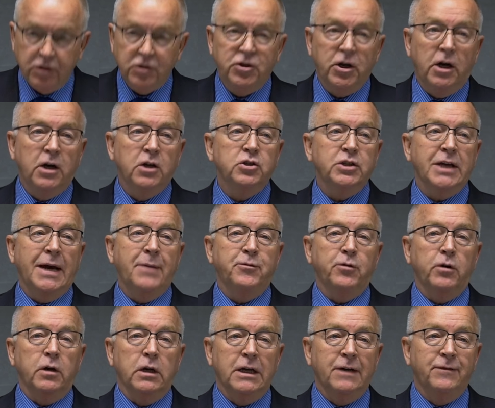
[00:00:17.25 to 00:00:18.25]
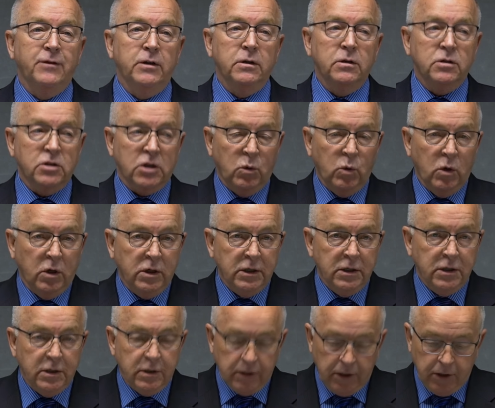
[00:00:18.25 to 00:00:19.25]
John chapter 11, so we'll
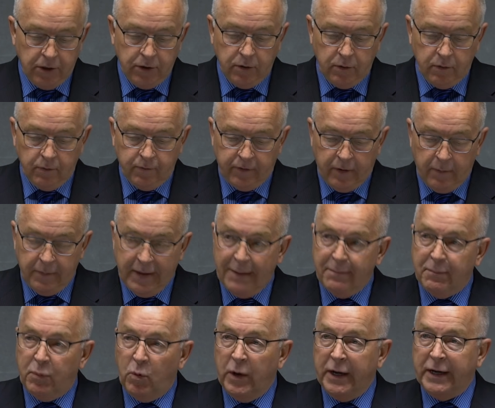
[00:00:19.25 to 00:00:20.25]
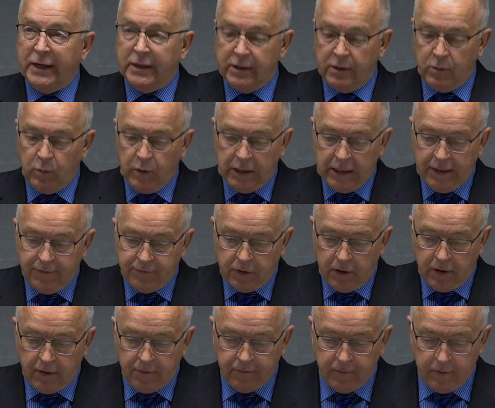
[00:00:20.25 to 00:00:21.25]
continue from that point that we left
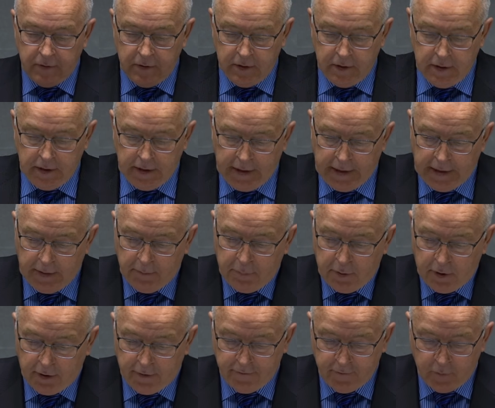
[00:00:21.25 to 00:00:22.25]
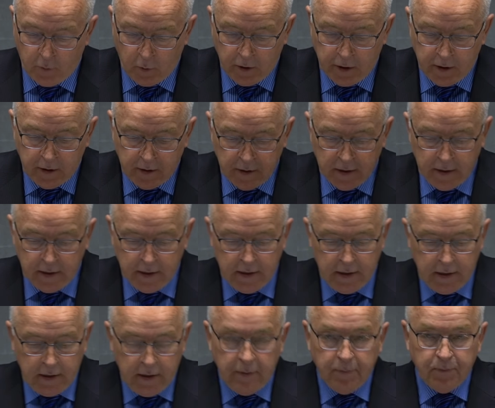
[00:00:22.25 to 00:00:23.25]
off in part 4.
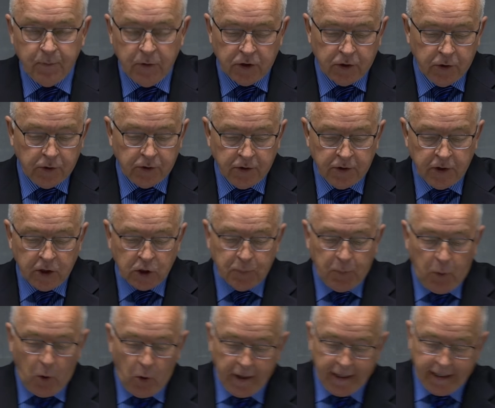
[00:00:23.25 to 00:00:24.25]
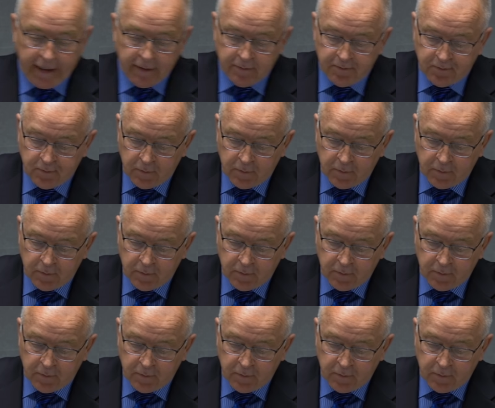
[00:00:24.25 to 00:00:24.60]
So to this point,